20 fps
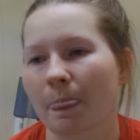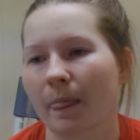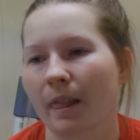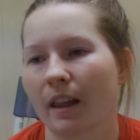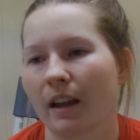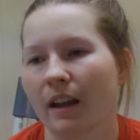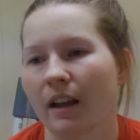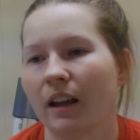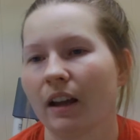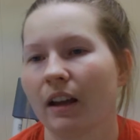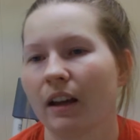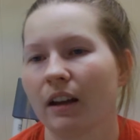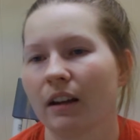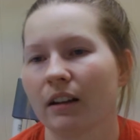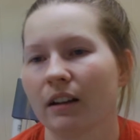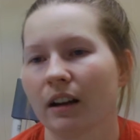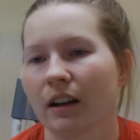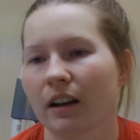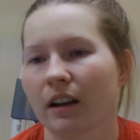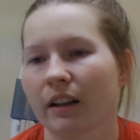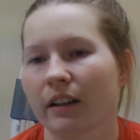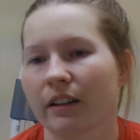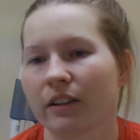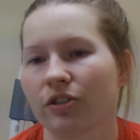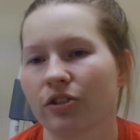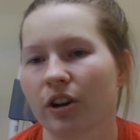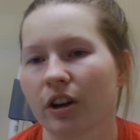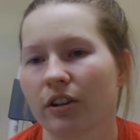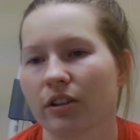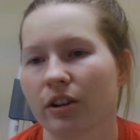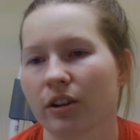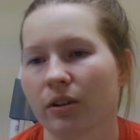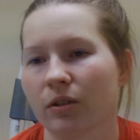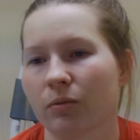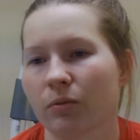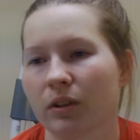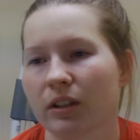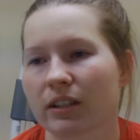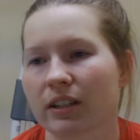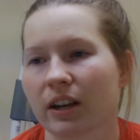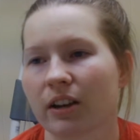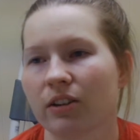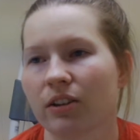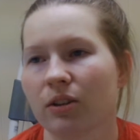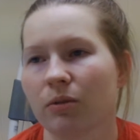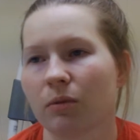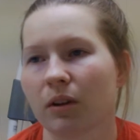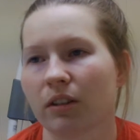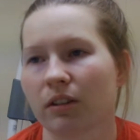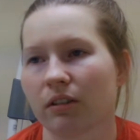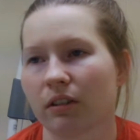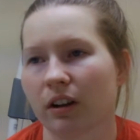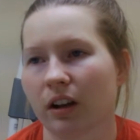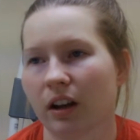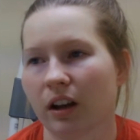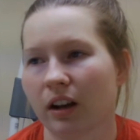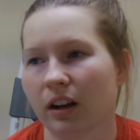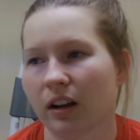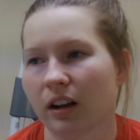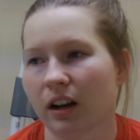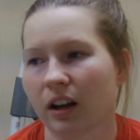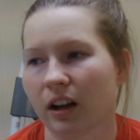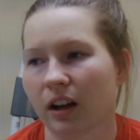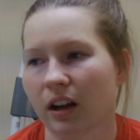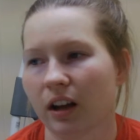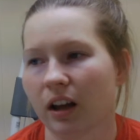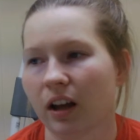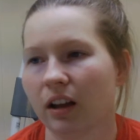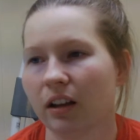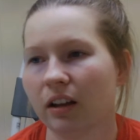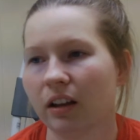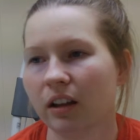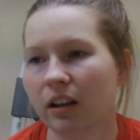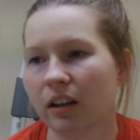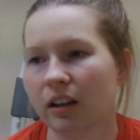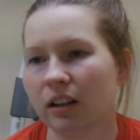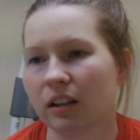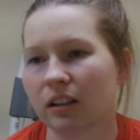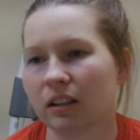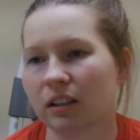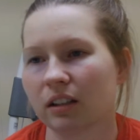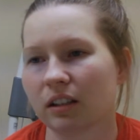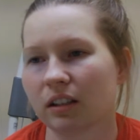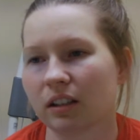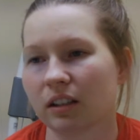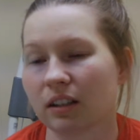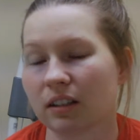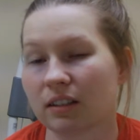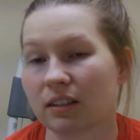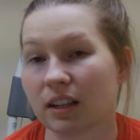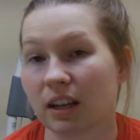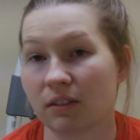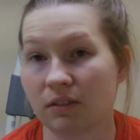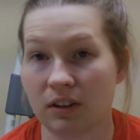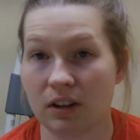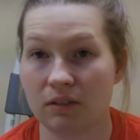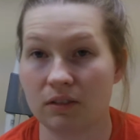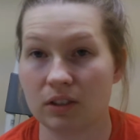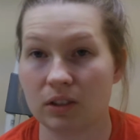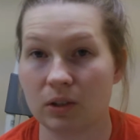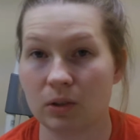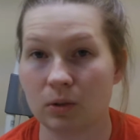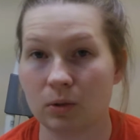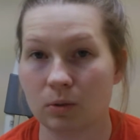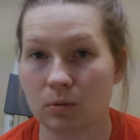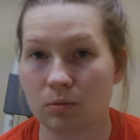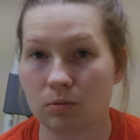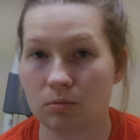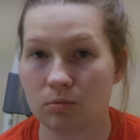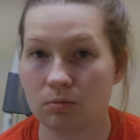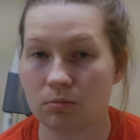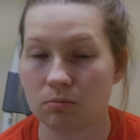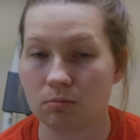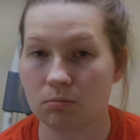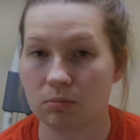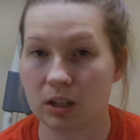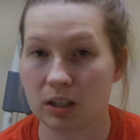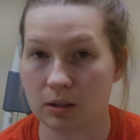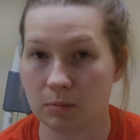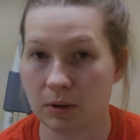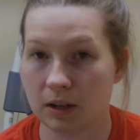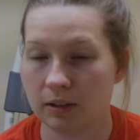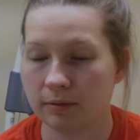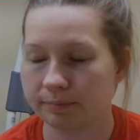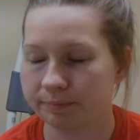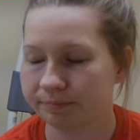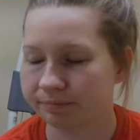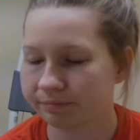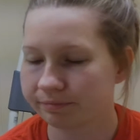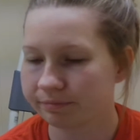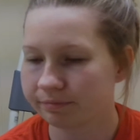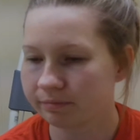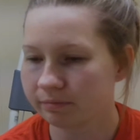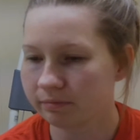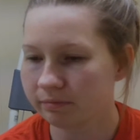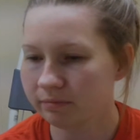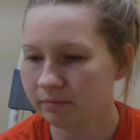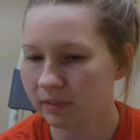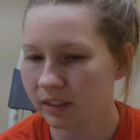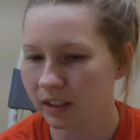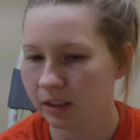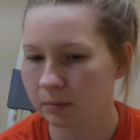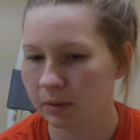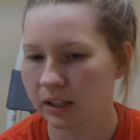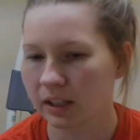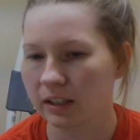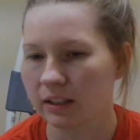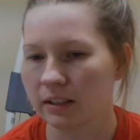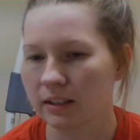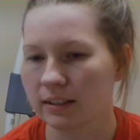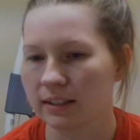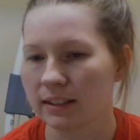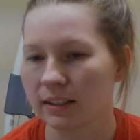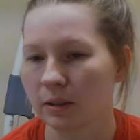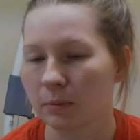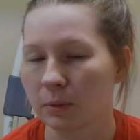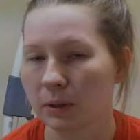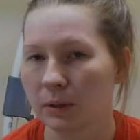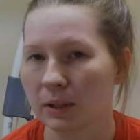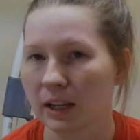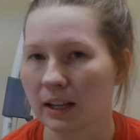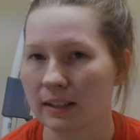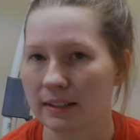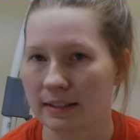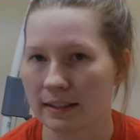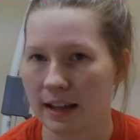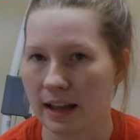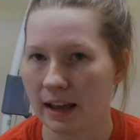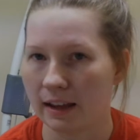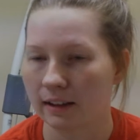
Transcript: The jaw tone will tell you whether or not it's safe enough to intubate, because it'll be kind of slack.